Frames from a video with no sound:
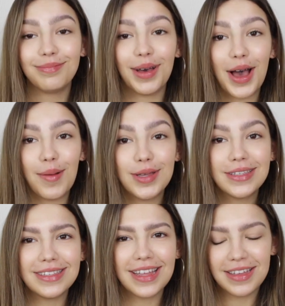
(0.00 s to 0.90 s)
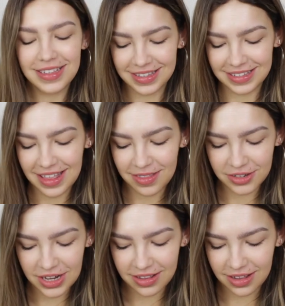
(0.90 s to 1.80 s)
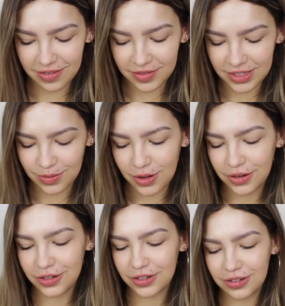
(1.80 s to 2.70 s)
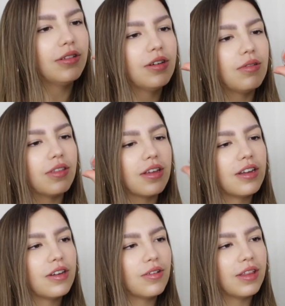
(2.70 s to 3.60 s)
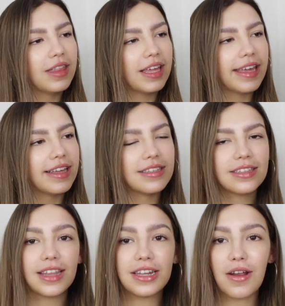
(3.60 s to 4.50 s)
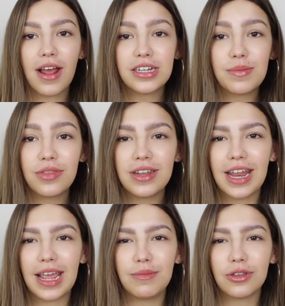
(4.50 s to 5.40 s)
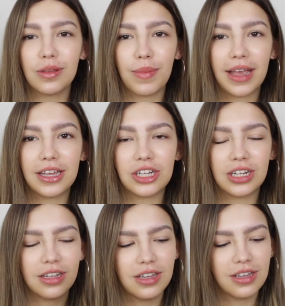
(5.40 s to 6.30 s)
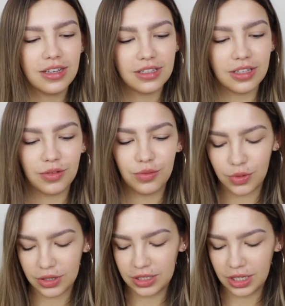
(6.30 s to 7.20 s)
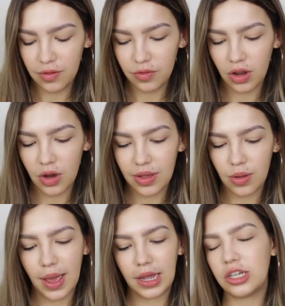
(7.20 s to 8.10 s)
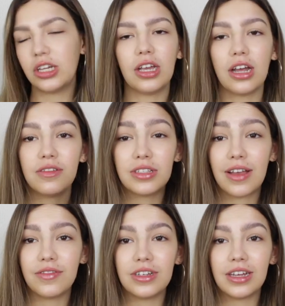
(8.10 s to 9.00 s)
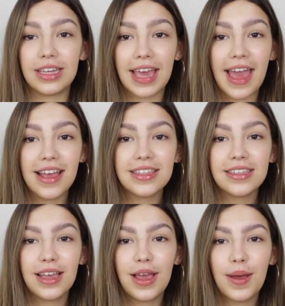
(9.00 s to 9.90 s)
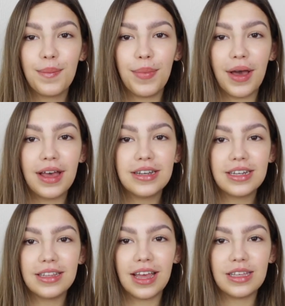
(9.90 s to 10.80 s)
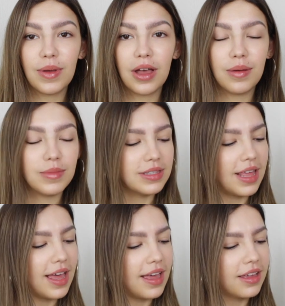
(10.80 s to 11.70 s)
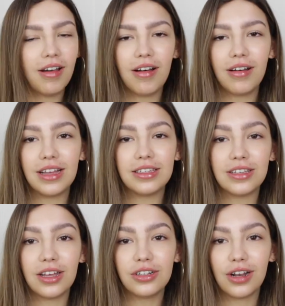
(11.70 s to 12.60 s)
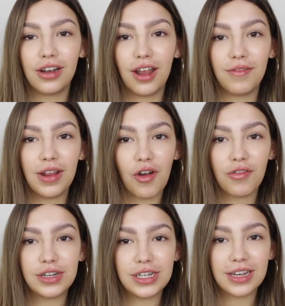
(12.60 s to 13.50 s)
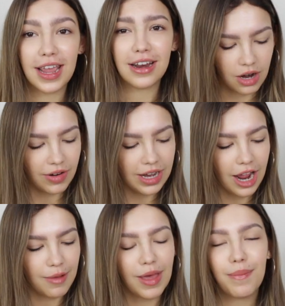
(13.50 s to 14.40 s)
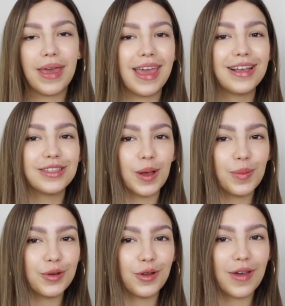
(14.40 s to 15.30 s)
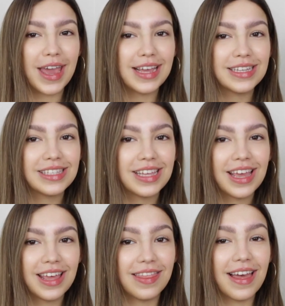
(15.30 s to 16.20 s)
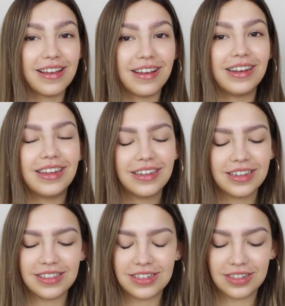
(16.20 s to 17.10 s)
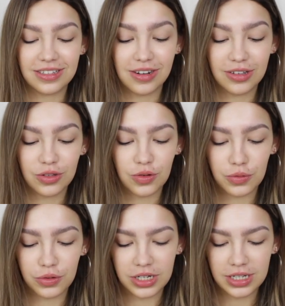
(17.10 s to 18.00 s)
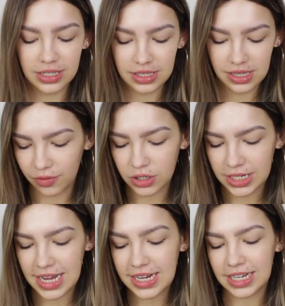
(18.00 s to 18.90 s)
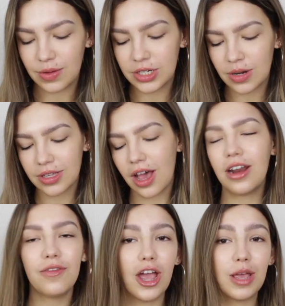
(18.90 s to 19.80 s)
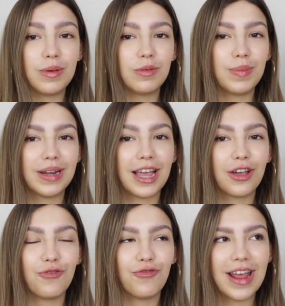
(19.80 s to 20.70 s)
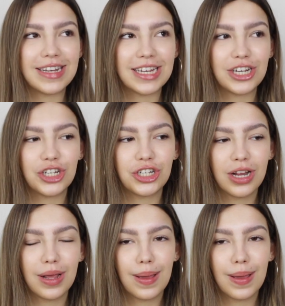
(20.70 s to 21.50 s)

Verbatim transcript: Bahamas, is that is that the shade that I've just watched? Well, you know what, the only annoying thing is they don't actually put the names on the packaging. So once you've thrown away your packaging, you kind of just have to guess. But that is Bahamas there. Oh, that's such a lovely orangey shade. I really hope that picks up on your face that colour because it just looks gorgeous. I've got Tahiti, which I was kind of hoping would be like a reddish